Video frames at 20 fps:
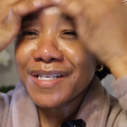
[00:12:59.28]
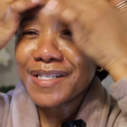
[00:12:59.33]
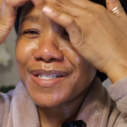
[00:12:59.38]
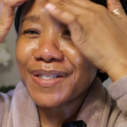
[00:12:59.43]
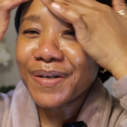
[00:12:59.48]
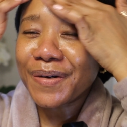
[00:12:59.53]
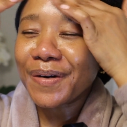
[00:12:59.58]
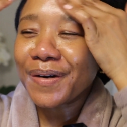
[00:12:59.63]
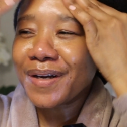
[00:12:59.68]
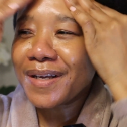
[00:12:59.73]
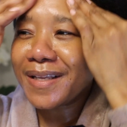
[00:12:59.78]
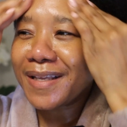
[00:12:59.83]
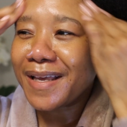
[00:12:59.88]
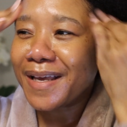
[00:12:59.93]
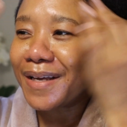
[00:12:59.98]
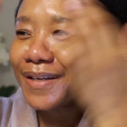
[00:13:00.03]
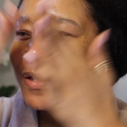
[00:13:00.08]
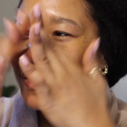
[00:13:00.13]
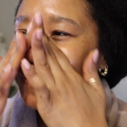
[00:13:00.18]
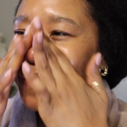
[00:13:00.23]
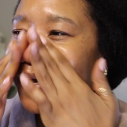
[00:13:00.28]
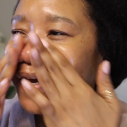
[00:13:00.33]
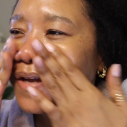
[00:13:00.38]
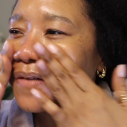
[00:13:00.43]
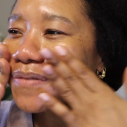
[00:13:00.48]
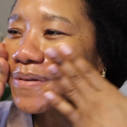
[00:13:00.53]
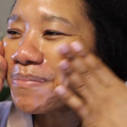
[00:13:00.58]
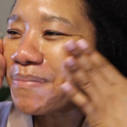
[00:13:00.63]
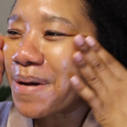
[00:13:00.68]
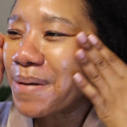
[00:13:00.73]
So yeah, try and
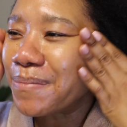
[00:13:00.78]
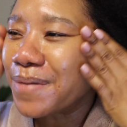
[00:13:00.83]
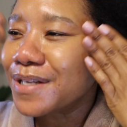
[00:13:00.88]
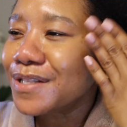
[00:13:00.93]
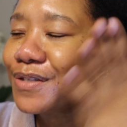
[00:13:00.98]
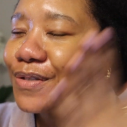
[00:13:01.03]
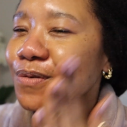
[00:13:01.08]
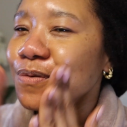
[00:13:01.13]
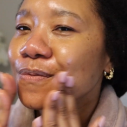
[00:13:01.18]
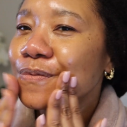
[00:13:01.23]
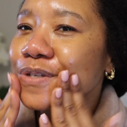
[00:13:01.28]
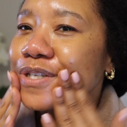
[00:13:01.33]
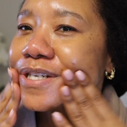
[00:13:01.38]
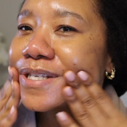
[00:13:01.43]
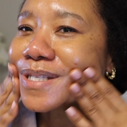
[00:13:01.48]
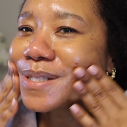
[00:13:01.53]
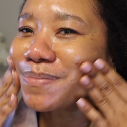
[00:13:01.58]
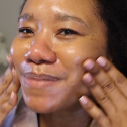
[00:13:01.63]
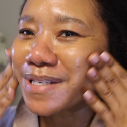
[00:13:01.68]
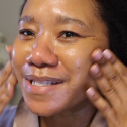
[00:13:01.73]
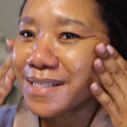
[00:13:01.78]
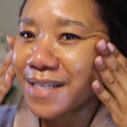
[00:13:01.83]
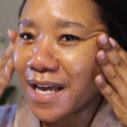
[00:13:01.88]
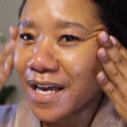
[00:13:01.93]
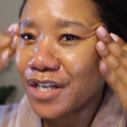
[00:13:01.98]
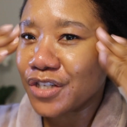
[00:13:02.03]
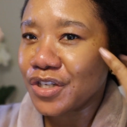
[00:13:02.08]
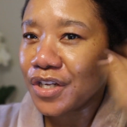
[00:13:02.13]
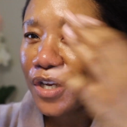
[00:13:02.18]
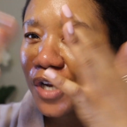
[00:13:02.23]
remember to just
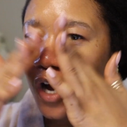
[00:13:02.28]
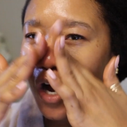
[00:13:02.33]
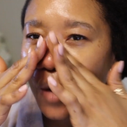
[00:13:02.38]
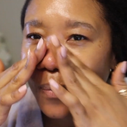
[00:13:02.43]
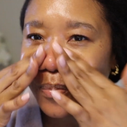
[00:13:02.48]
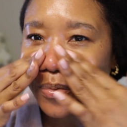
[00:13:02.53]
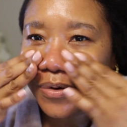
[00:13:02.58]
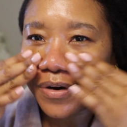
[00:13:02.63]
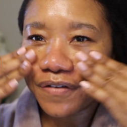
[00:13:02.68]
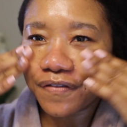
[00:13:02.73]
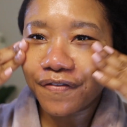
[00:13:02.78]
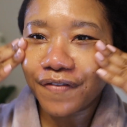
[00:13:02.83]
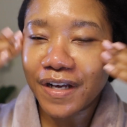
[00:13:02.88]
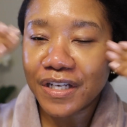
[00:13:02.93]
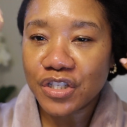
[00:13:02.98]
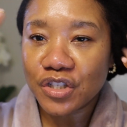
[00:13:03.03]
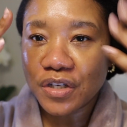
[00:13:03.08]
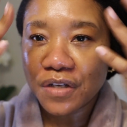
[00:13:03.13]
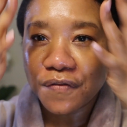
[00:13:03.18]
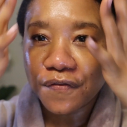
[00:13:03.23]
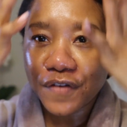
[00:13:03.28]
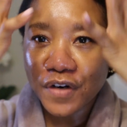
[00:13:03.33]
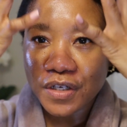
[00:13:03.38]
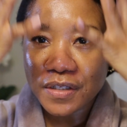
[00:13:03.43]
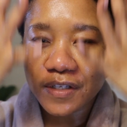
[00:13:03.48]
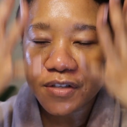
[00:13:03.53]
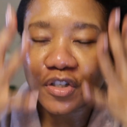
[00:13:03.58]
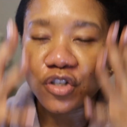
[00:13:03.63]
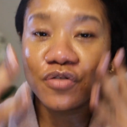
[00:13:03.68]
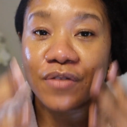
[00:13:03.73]
massage in an upward fashion
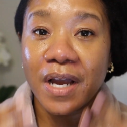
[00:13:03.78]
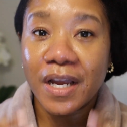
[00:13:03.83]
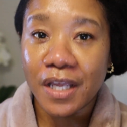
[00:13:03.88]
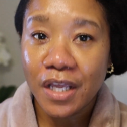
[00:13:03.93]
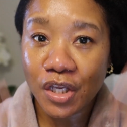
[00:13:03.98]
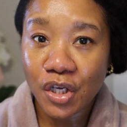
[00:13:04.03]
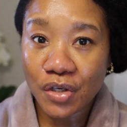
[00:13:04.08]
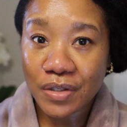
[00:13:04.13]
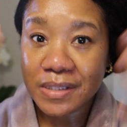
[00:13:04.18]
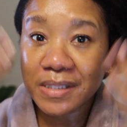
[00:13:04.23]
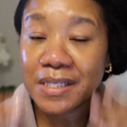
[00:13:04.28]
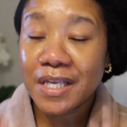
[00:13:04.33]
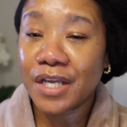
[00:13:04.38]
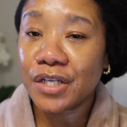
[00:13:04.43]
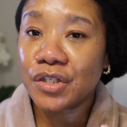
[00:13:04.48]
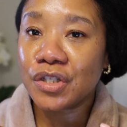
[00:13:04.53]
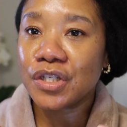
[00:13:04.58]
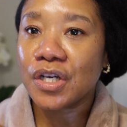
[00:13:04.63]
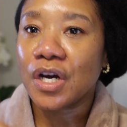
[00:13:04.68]
versus dragging your skin